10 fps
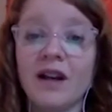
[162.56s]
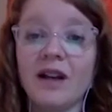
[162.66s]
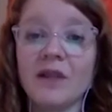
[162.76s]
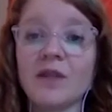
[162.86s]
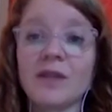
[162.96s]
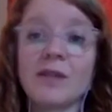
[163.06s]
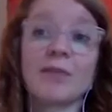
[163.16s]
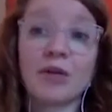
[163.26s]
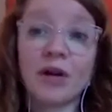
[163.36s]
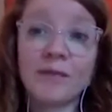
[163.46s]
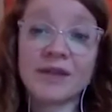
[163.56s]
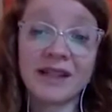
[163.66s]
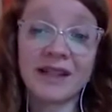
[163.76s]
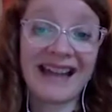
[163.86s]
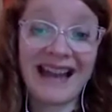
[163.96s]
You want to be
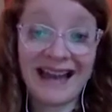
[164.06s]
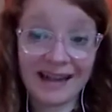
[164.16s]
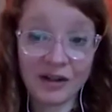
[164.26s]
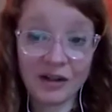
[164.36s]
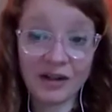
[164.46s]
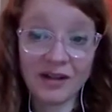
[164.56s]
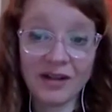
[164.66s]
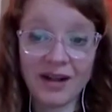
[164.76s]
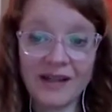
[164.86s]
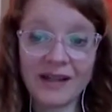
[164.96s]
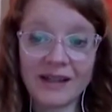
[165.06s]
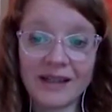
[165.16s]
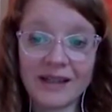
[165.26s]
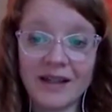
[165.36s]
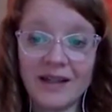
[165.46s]
prompting an action,
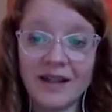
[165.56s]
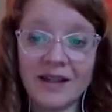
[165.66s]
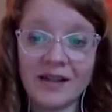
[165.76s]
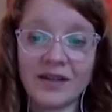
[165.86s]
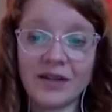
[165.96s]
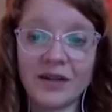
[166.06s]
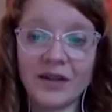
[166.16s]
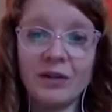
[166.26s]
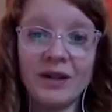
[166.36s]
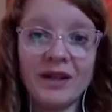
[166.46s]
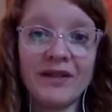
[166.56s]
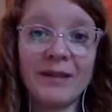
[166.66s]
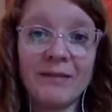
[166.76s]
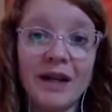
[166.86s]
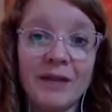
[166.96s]
ideally. So
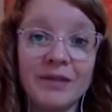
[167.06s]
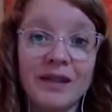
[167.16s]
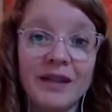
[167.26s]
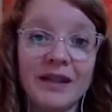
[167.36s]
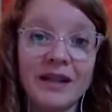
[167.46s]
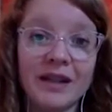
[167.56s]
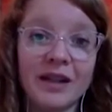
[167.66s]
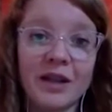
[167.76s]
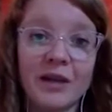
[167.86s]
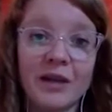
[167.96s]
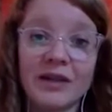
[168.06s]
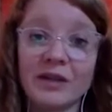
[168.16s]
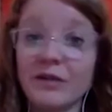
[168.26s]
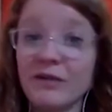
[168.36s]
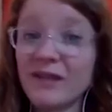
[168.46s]
that might be going
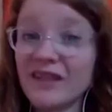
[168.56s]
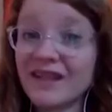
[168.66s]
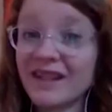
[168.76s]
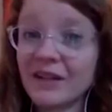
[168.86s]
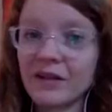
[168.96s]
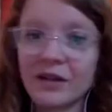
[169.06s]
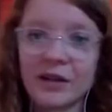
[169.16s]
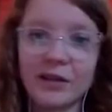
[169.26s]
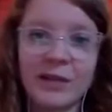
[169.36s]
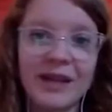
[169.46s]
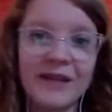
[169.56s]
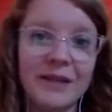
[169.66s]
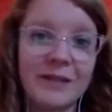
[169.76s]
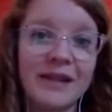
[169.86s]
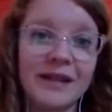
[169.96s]
to an event together. It could be
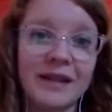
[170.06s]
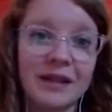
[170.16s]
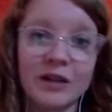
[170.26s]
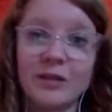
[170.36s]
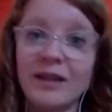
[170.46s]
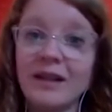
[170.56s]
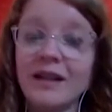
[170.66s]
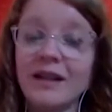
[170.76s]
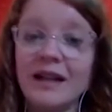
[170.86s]
having a meeting. It could be,